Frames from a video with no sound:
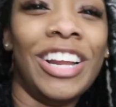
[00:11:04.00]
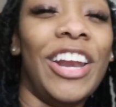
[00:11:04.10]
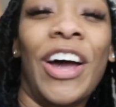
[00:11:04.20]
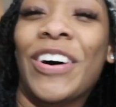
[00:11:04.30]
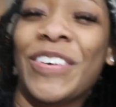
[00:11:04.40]

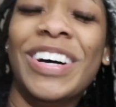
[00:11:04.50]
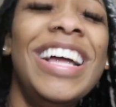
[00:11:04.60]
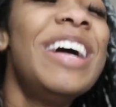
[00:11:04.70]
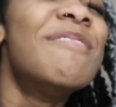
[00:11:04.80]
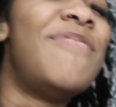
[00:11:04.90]
no.
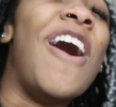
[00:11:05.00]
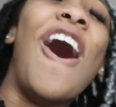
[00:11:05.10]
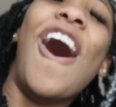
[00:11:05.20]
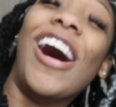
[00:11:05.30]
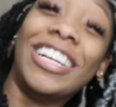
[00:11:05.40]

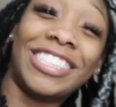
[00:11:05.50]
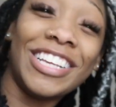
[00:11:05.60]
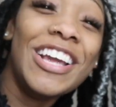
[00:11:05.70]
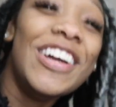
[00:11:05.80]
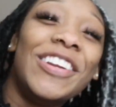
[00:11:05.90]
Pause.
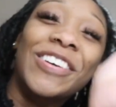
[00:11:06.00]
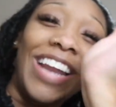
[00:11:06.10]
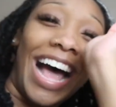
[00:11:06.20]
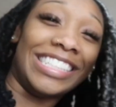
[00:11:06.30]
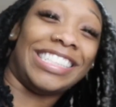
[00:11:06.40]
Do
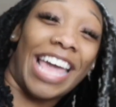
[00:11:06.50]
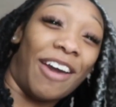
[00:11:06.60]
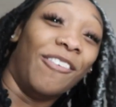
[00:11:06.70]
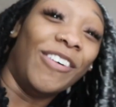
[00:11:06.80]
not say